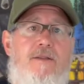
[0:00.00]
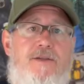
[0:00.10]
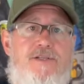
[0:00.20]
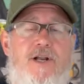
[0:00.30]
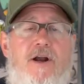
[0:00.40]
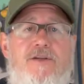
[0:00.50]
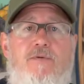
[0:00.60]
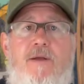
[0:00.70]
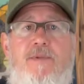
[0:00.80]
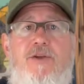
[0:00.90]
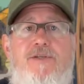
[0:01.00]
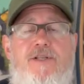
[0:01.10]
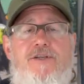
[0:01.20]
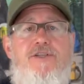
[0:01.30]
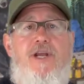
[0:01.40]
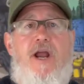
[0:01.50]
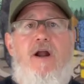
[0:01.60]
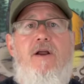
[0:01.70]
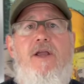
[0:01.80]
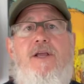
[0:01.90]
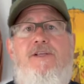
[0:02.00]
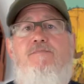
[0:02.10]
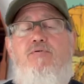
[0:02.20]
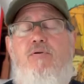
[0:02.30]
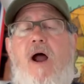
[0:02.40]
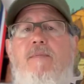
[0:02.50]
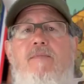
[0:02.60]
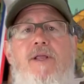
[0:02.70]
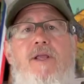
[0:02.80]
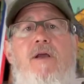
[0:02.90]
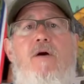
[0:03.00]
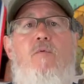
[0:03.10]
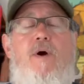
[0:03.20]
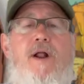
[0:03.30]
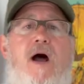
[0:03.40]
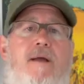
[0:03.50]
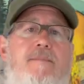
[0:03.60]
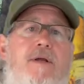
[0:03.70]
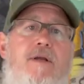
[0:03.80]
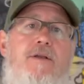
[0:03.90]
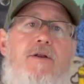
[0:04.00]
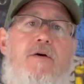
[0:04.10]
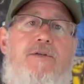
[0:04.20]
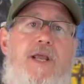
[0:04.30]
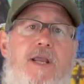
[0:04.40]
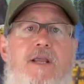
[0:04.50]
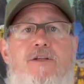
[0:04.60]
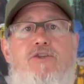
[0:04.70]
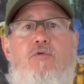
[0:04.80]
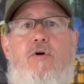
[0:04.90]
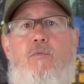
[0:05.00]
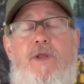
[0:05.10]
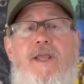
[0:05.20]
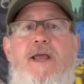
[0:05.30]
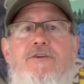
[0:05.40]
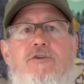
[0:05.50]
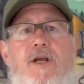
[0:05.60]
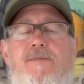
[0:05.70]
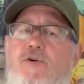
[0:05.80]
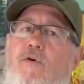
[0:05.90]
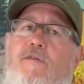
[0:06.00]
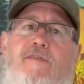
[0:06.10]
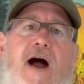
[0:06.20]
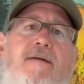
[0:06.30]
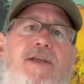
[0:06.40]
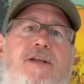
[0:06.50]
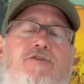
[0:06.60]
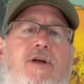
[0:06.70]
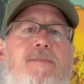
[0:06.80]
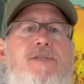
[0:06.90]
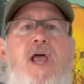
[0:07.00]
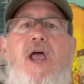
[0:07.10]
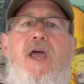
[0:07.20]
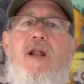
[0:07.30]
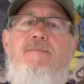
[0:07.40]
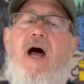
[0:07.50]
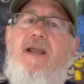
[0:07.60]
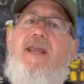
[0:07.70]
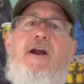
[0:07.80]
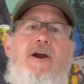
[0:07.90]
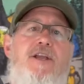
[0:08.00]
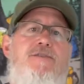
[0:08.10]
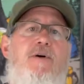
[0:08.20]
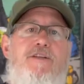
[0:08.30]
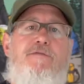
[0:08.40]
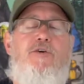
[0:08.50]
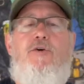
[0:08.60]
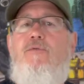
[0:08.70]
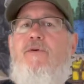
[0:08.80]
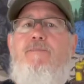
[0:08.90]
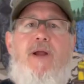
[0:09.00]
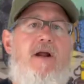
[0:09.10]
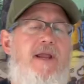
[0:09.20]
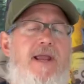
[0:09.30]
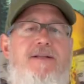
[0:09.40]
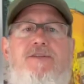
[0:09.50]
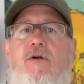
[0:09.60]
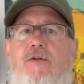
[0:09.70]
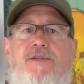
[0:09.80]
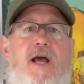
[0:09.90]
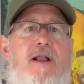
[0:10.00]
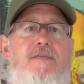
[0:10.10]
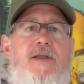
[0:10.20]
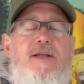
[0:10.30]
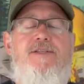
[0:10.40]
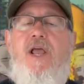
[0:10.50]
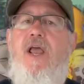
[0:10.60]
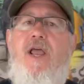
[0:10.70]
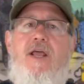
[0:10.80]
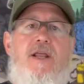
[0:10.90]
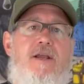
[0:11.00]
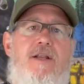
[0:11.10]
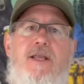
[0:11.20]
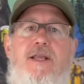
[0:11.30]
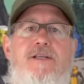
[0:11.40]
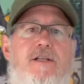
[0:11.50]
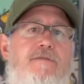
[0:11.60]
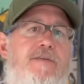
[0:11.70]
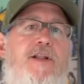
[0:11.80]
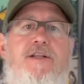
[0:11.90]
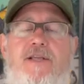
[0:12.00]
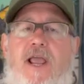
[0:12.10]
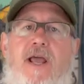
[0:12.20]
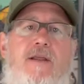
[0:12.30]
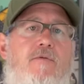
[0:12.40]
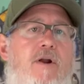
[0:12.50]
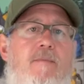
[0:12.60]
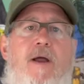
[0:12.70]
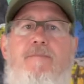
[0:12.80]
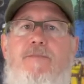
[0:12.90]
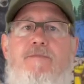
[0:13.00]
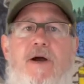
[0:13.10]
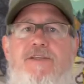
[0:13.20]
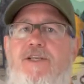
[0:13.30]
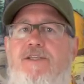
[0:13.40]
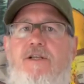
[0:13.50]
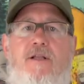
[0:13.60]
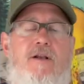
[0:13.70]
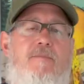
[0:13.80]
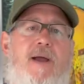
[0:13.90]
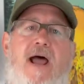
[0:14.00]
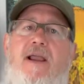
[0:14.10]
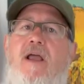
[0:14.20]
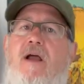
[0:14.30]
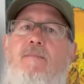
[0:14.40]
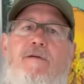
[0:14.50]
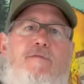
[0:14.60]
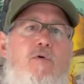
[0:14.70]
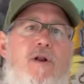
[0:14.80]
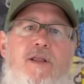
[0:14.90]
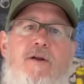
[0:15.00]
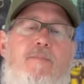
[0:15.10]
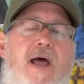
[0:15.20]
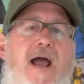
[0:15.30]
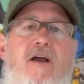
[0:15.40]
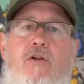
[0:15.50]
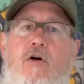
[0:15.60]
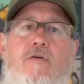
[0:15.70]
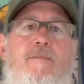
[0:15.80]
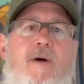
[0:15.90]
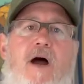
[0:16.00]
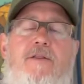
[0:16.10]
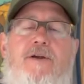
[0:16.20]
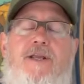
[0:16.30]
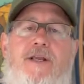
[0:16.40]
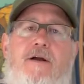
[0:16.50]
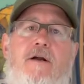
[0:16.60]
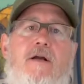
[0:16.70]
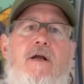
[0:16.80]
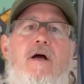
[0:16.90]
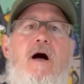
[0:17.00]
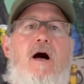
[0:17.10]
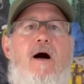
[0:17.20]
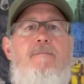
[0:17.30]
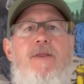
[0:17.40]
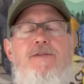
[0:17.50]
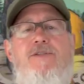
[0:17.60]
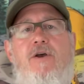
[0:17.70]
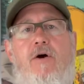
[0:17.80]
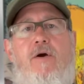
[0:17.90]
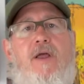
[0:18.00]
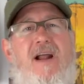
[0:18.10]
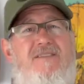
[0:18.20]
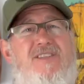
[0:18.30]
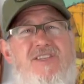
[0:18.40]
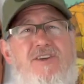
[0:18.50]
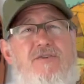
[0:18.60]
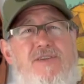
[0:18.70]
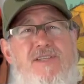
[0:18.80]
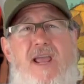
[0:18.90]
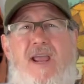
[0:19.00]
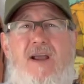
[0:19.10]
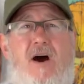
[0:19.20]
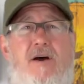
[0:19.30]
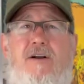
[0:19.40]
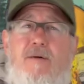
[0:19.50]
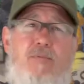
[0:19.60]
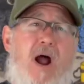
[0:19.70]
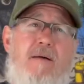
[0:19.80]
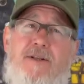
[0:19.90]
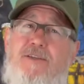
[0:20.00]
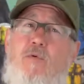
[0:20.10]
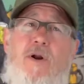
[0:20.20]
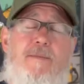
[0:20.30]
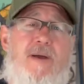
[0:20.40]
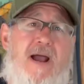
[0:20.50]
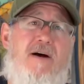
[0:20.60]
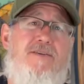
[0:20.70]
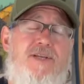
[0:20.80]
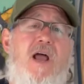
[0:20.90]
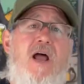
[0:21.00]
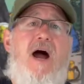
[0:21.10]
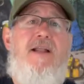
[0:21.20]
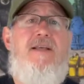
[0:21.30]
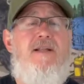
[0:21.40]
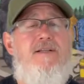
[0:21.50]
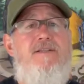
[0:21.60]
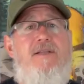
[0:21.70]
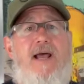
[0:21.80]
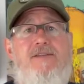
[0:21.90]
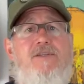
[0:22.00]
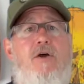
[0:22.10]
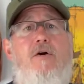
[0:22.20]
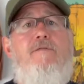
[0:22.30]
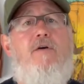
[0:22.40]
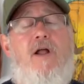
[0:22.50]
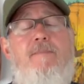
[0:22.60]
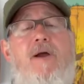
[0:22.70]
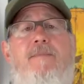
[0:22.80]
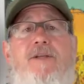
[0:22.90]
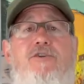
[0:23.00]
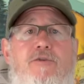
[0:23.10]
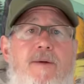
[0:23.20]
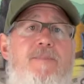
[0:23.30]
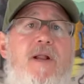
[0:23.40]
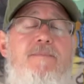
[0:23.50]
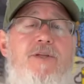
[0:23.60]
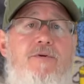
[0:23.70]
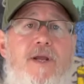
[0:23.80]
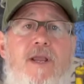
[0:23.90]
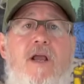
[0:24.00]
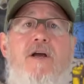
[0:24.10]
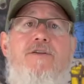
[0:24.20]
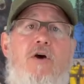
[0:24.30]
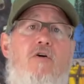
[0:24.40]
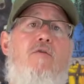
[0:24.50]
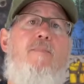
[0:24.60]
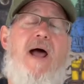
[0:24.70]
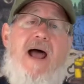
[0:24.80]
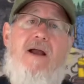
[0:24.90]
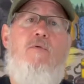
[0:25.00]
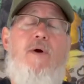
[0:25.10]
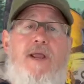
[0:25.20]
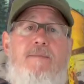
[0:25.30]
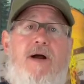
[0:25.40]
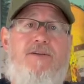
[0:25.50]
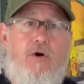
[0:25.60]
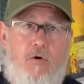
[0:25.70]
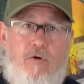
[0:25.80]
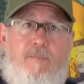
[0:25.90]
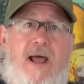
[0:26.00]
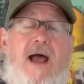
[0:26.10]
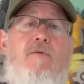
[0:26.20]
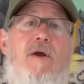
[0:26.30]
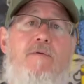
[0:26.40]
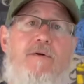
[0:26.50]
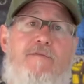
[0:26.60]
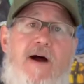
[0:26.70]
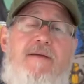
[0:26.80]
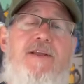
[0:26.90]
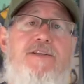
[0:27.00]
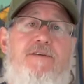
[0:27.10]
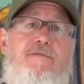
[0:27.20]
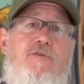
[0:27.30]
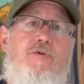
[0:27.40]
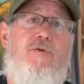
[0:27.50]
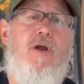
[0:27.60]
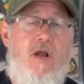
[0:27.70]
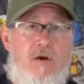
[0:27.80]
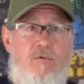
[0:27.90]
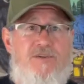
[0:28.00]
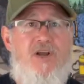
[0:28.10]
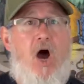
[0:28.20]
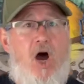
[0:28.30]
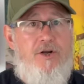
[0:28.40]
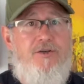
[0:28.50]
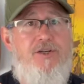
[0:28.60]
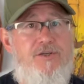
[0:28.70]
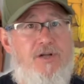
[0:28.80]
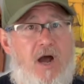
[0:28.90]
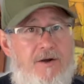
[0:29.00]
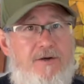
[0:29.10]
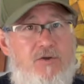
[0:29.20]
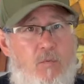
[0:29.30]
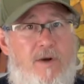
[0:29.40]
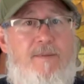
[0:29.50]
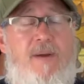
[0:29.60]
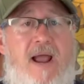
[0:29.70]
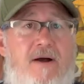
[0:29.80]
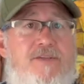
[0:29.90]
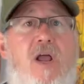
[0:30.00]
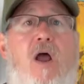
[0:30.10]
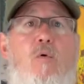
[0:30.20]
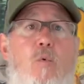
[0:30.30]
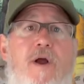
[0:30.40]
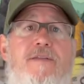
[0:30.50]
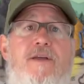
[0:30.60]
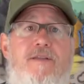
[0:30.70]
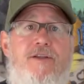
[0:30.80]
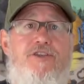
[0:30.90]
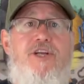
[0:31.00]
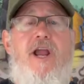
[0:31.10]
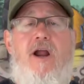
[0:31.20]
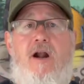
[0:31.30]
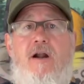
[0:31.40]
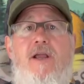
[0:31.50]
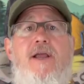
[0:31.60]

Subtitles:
The scenarios where I'd be using this chair is probably when I'm, you know, taking shorter weekend trips or 5 day trips, and I'm not carrying as much food with bear cans and all those kind of things. And it could easily fit into any one of my 60 liter pack, my 40 liter pack, along with my other gear. And I'd still stay under probably 20 pounds. I did a test load for an upcoming trip that I'm doing. Total pack weight, my total pack weight with 5 days of food was just under 20 pounds with the chair.